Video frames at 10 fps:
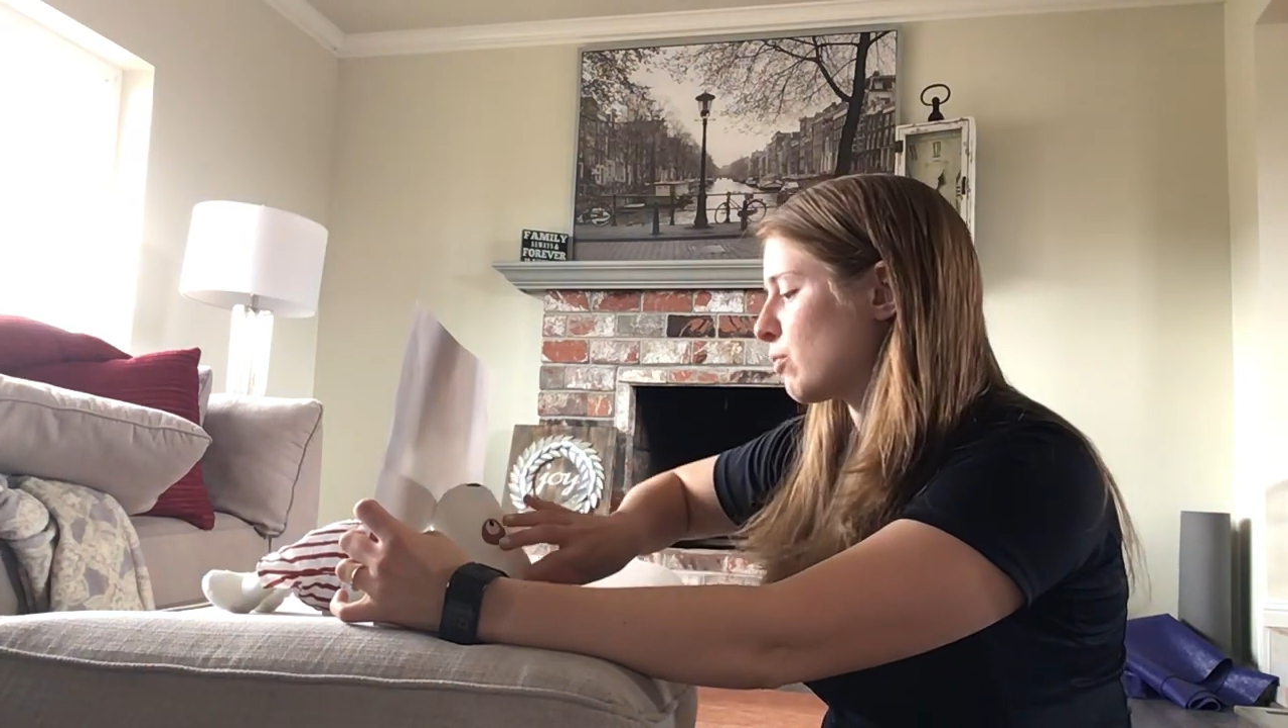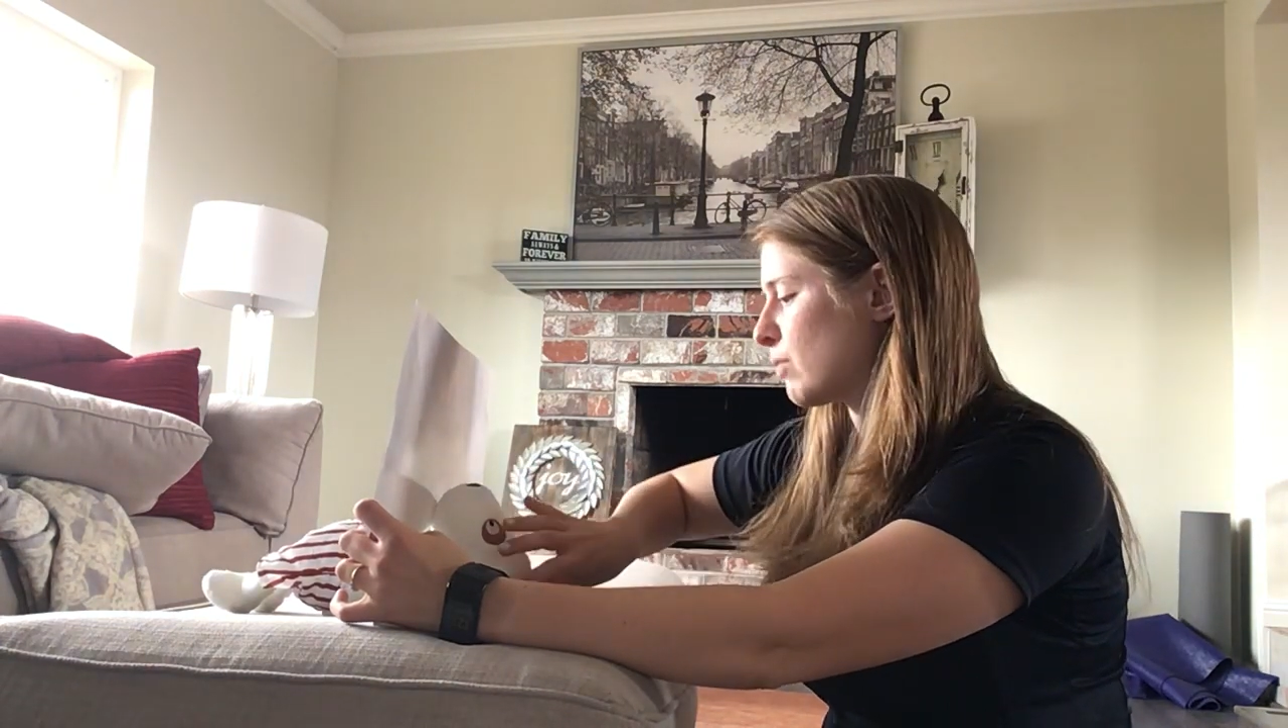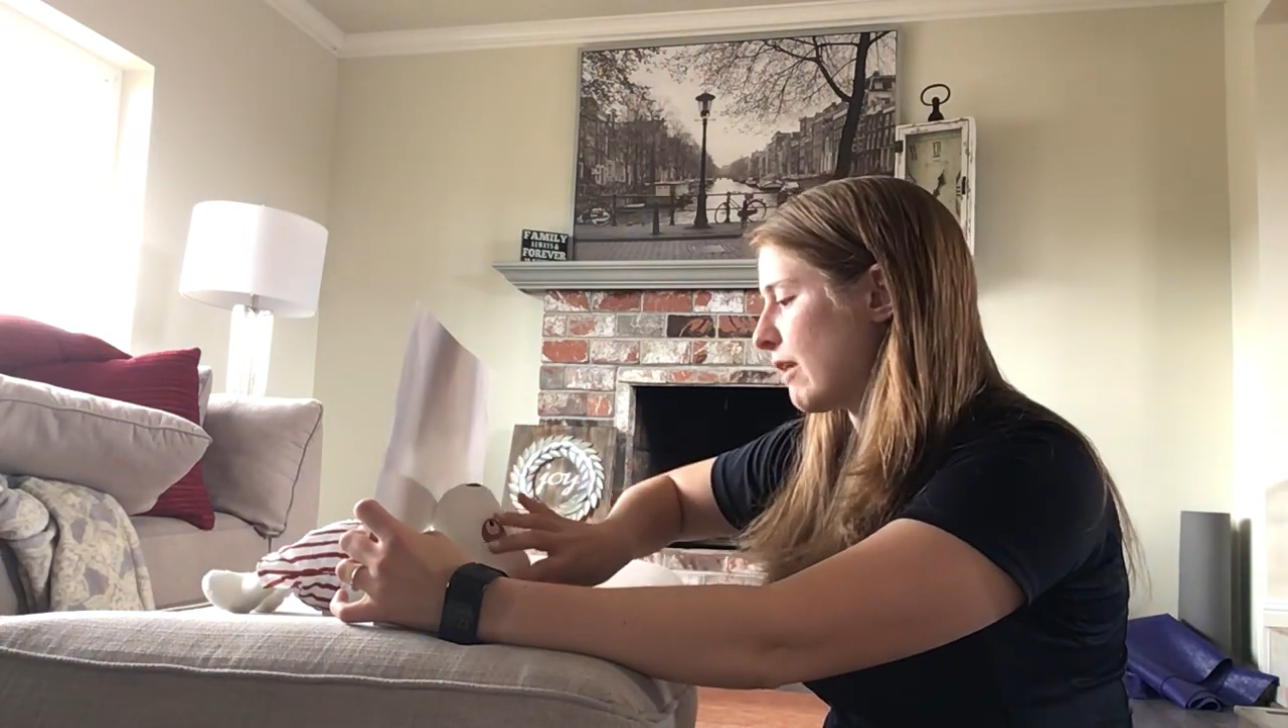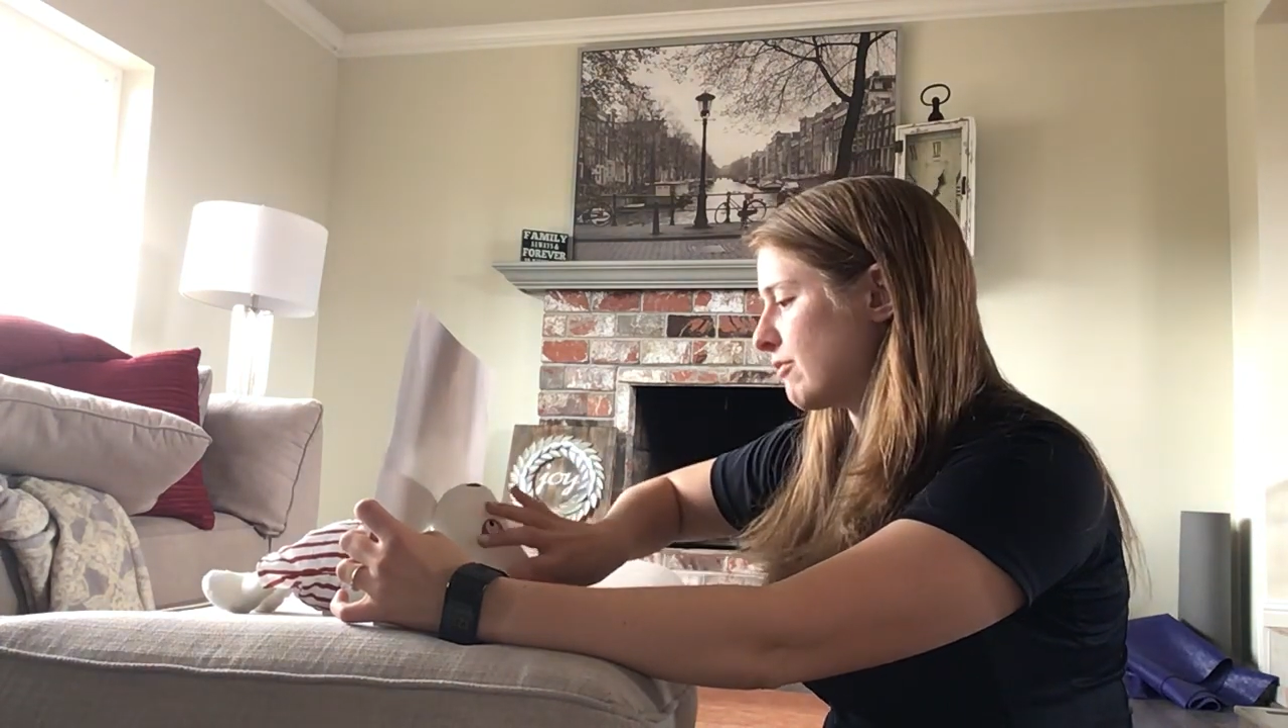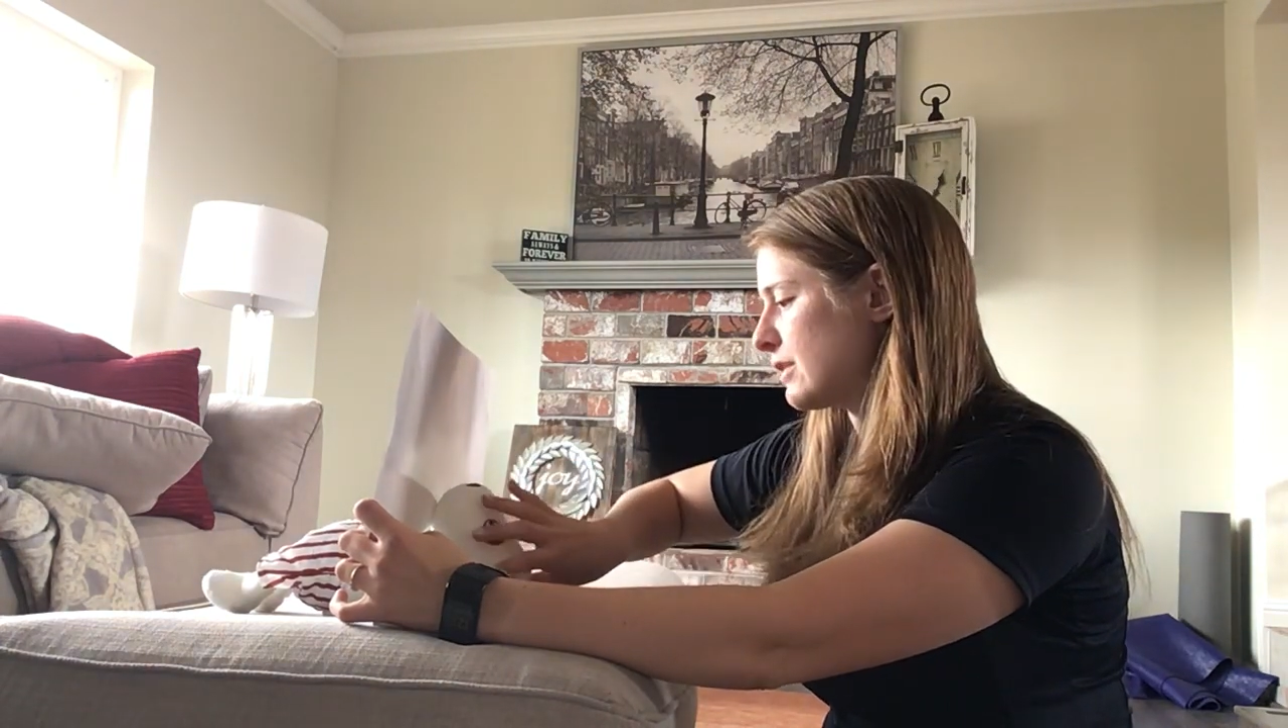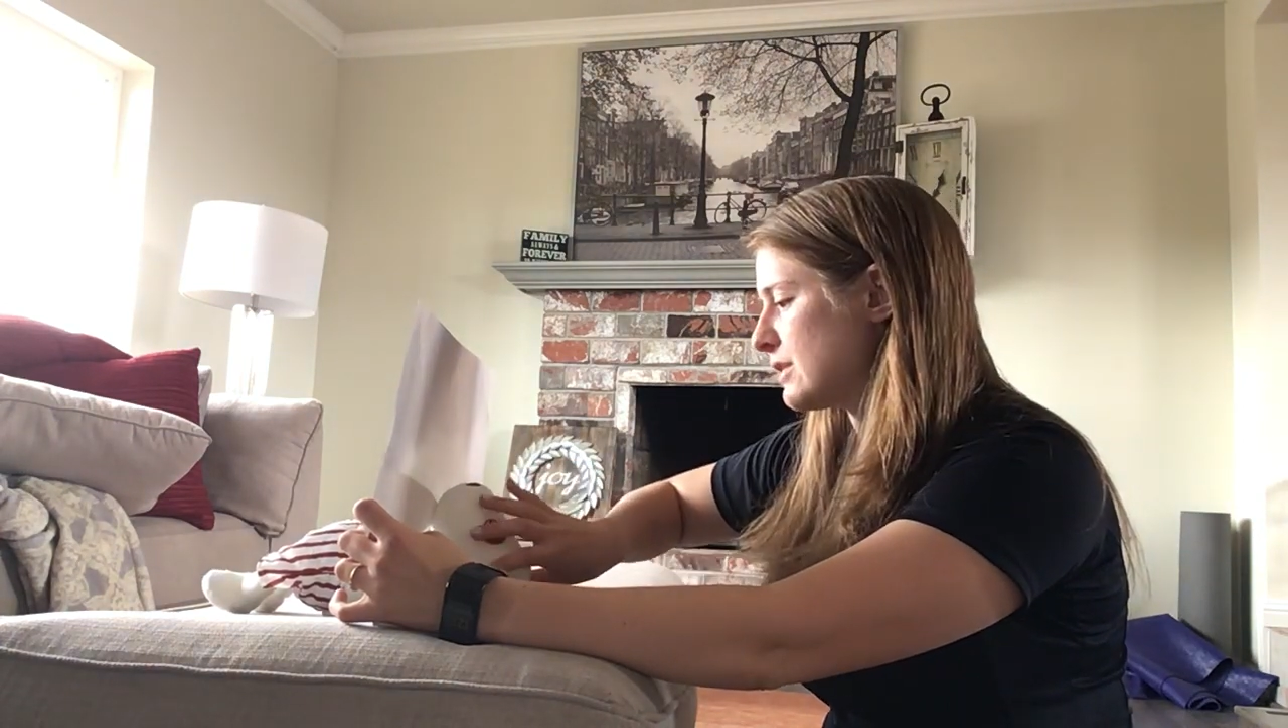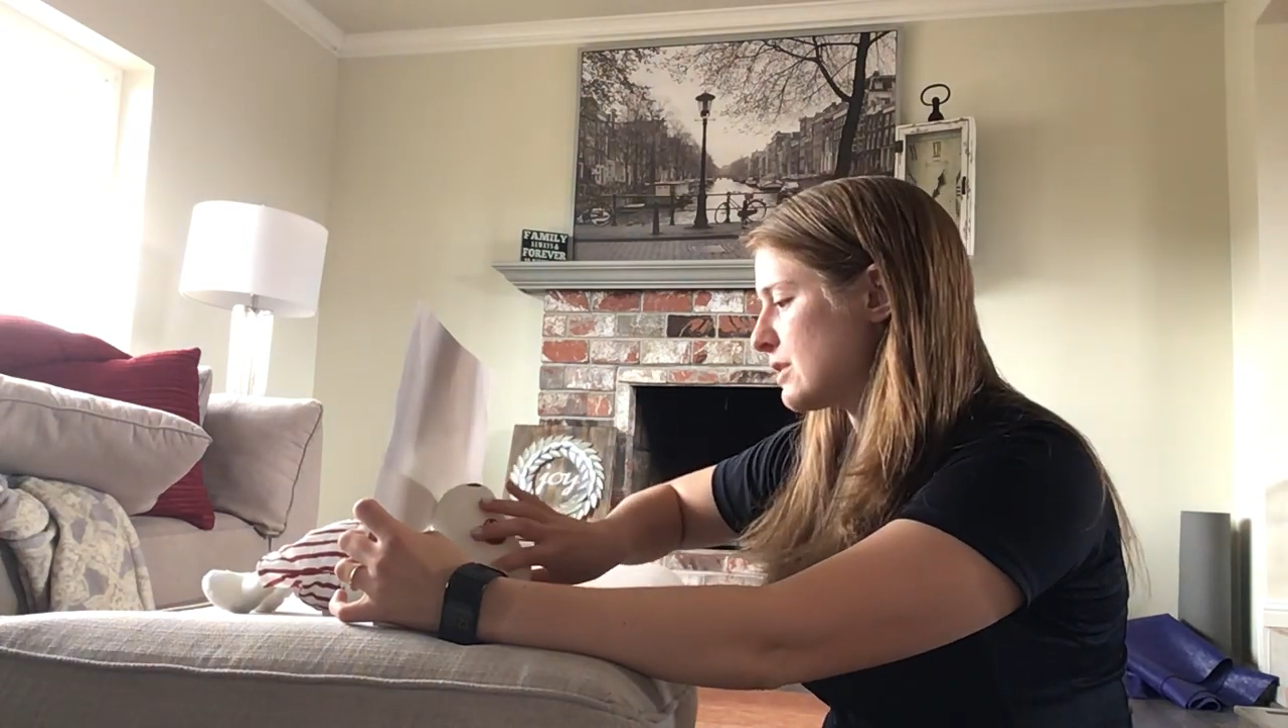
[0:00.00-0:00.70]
reference.